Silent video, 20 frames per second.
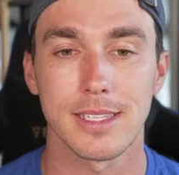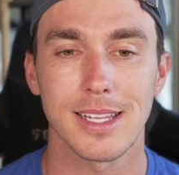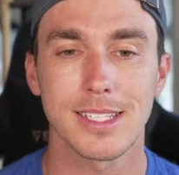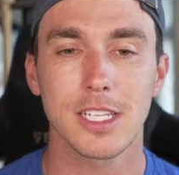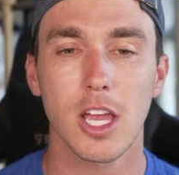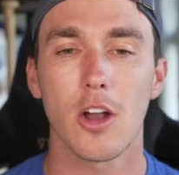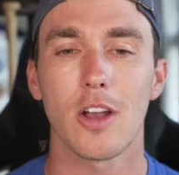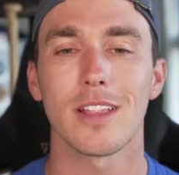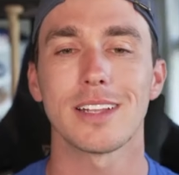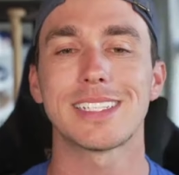
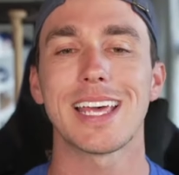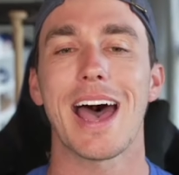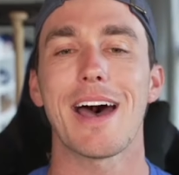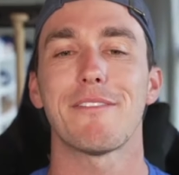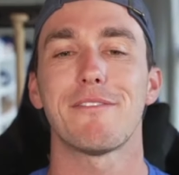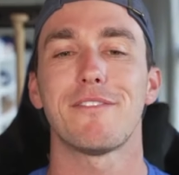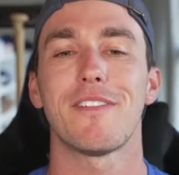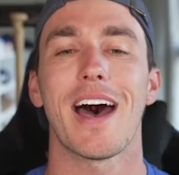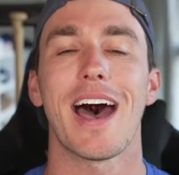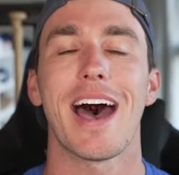Let's go to the
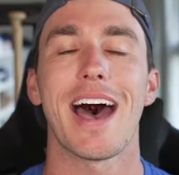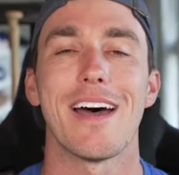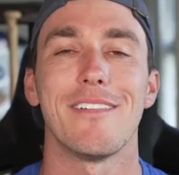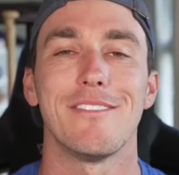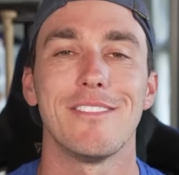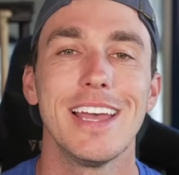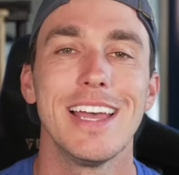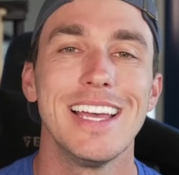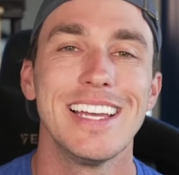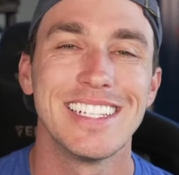top 5.
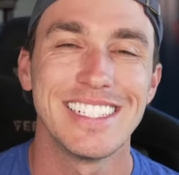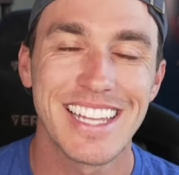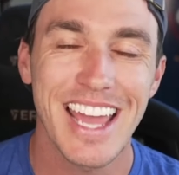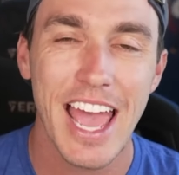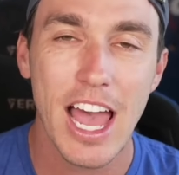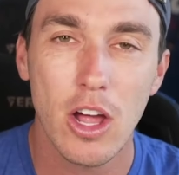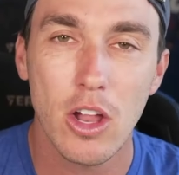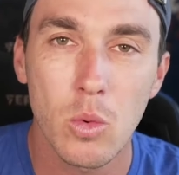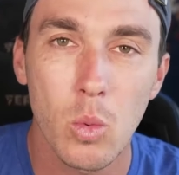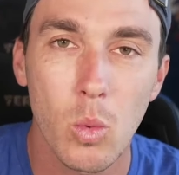
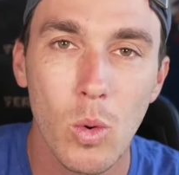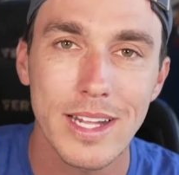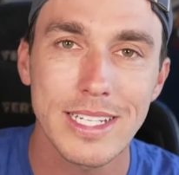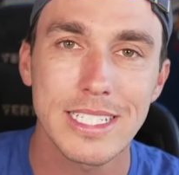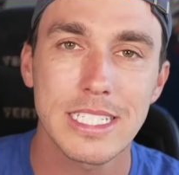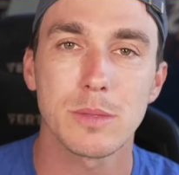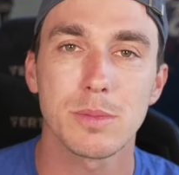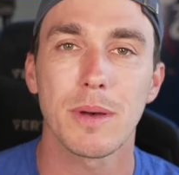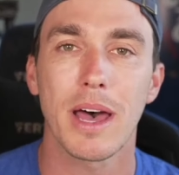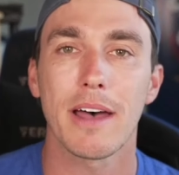Down
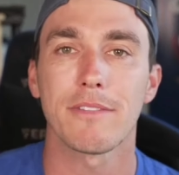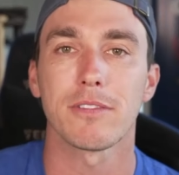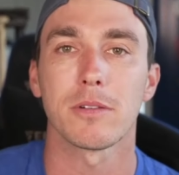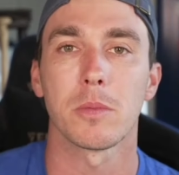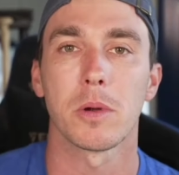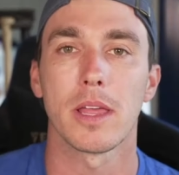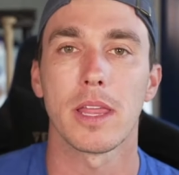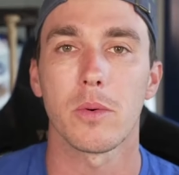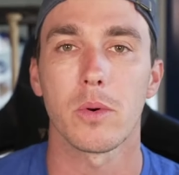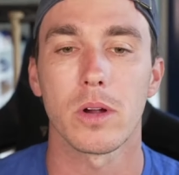one spot
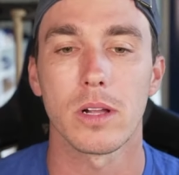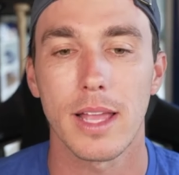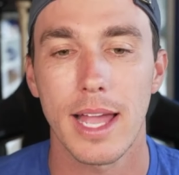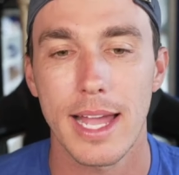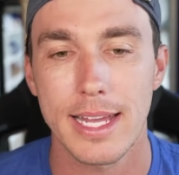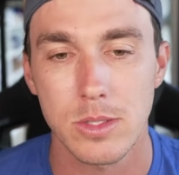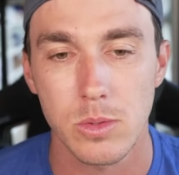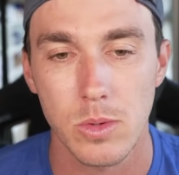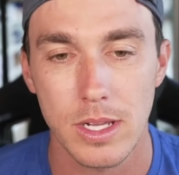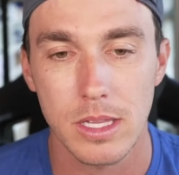from where they were
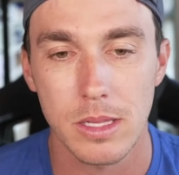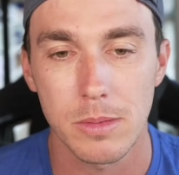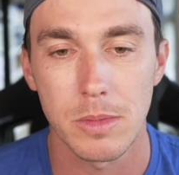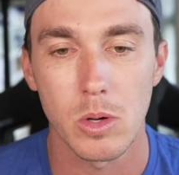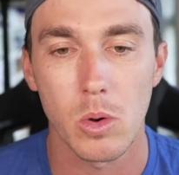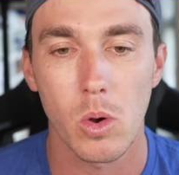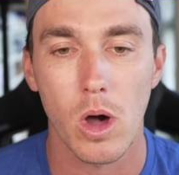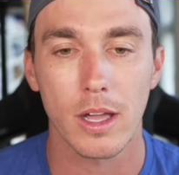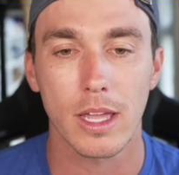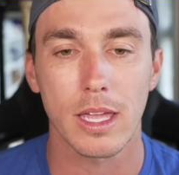last week, the
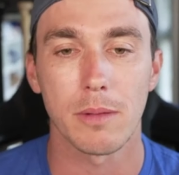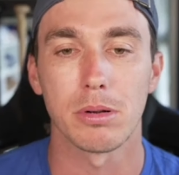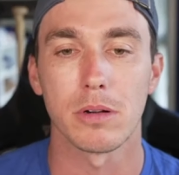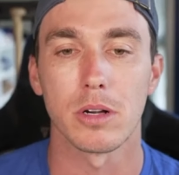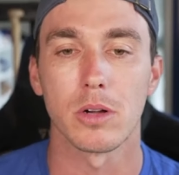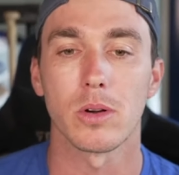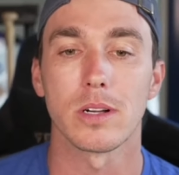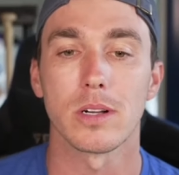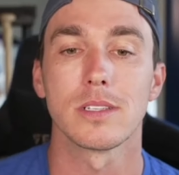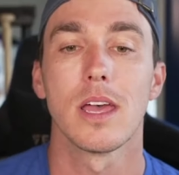Milwaukee
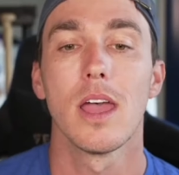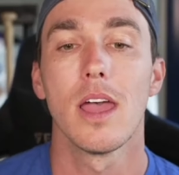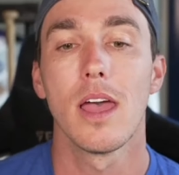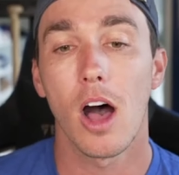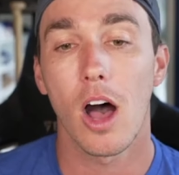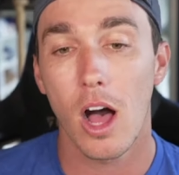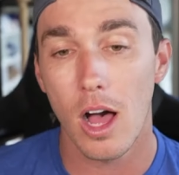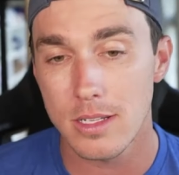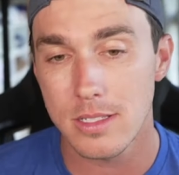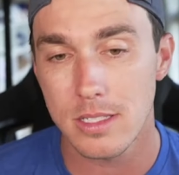Brewers.
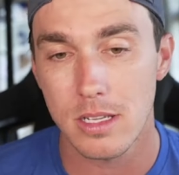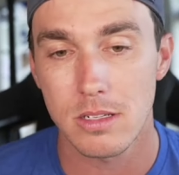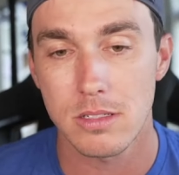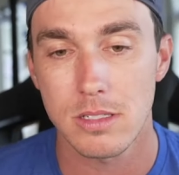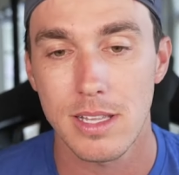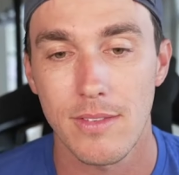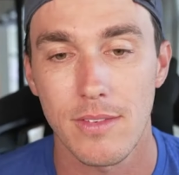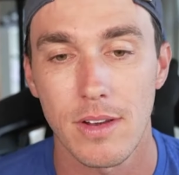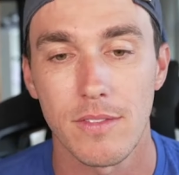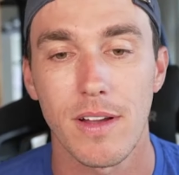Also
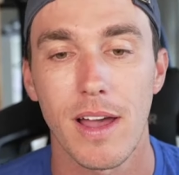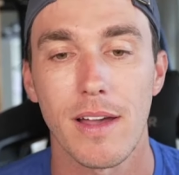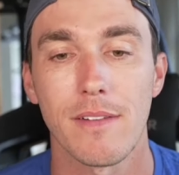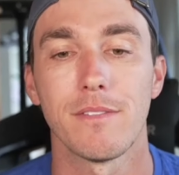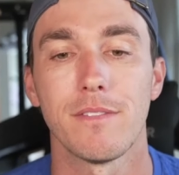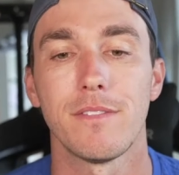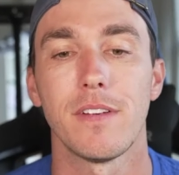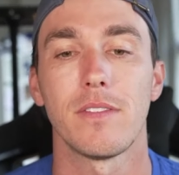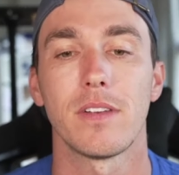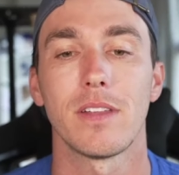
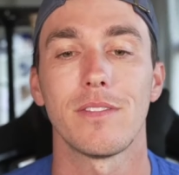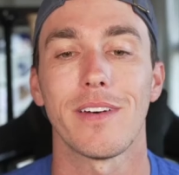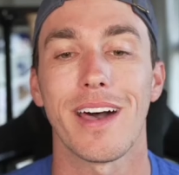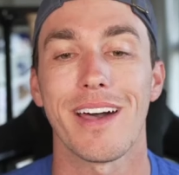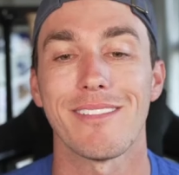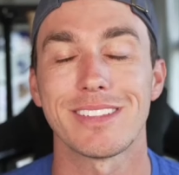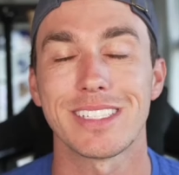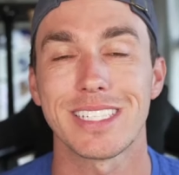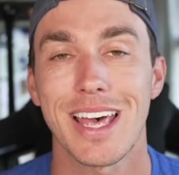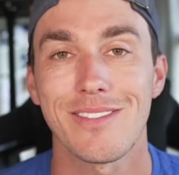75-55,
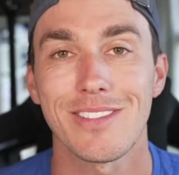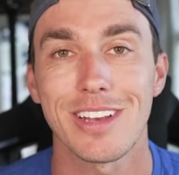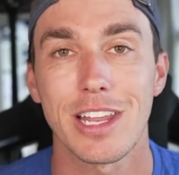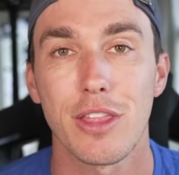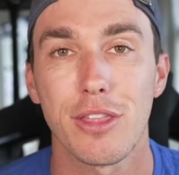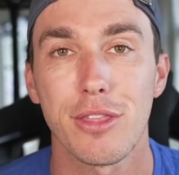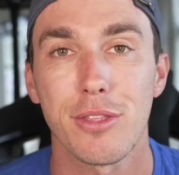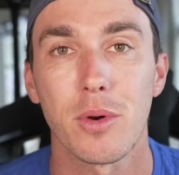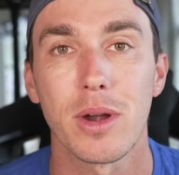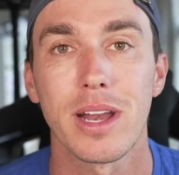
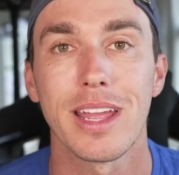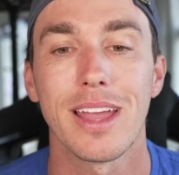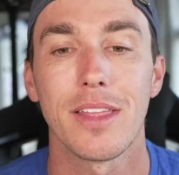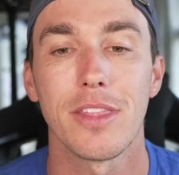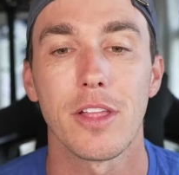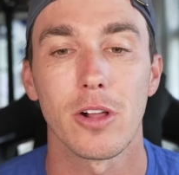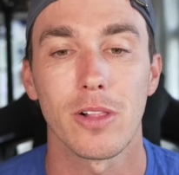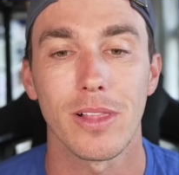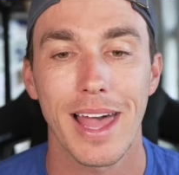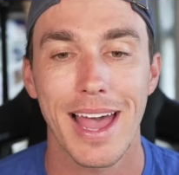7-3 in
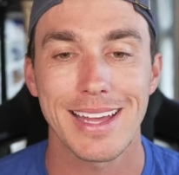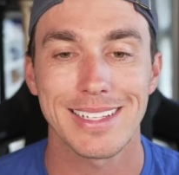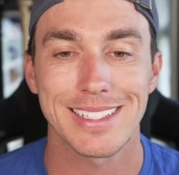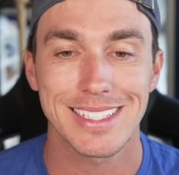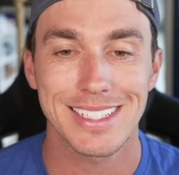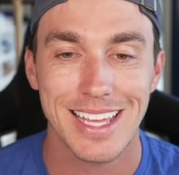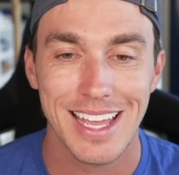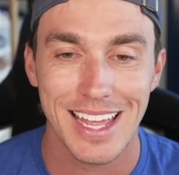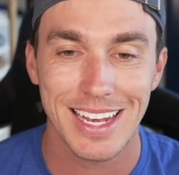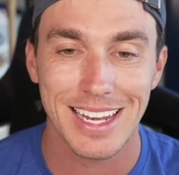their
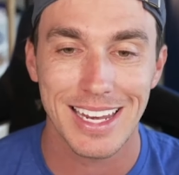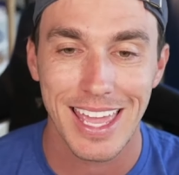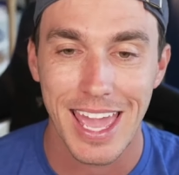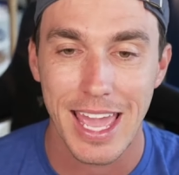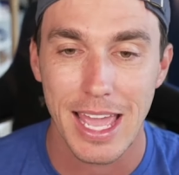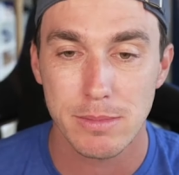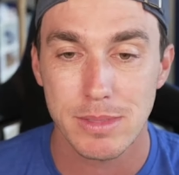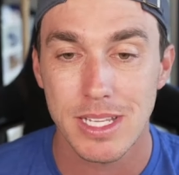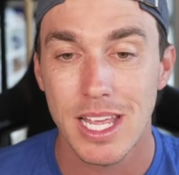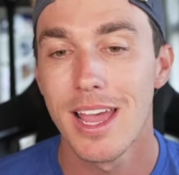last 10
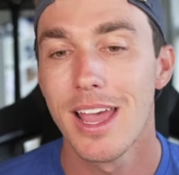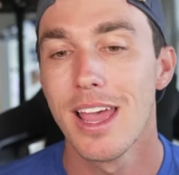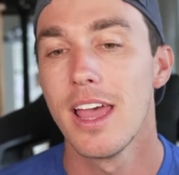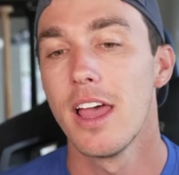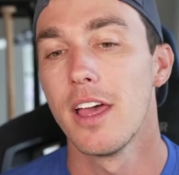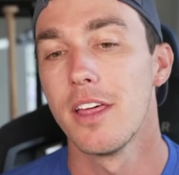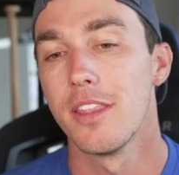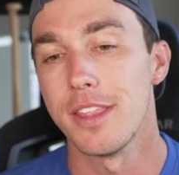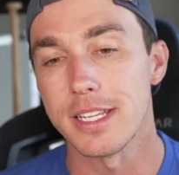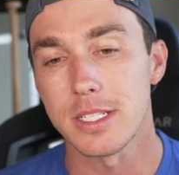games.
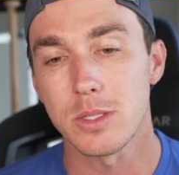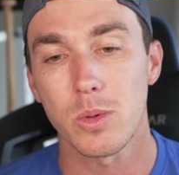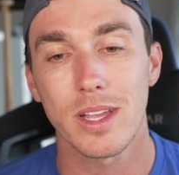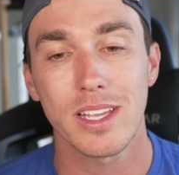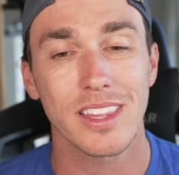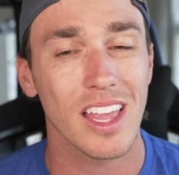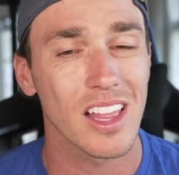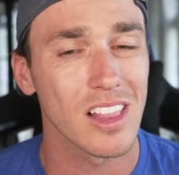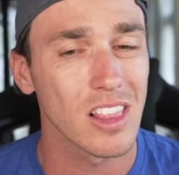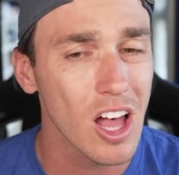This
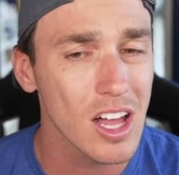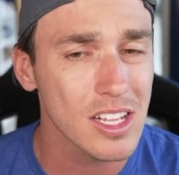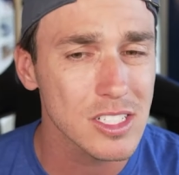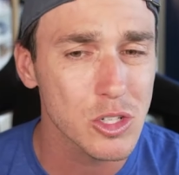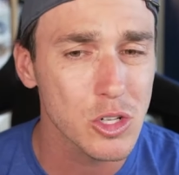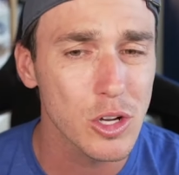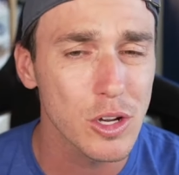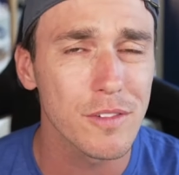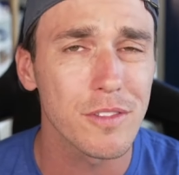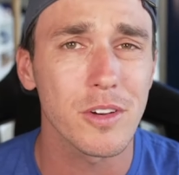week, they lost
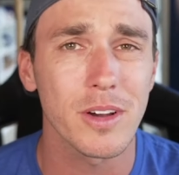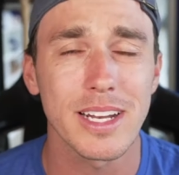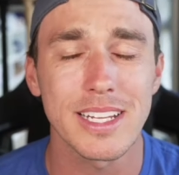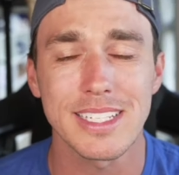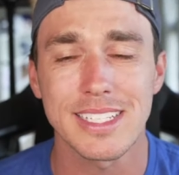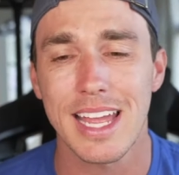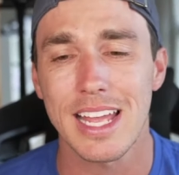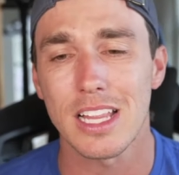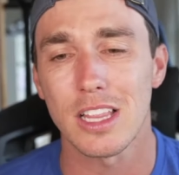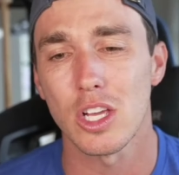2 of 3 to
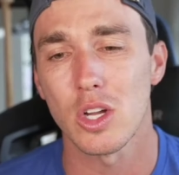St.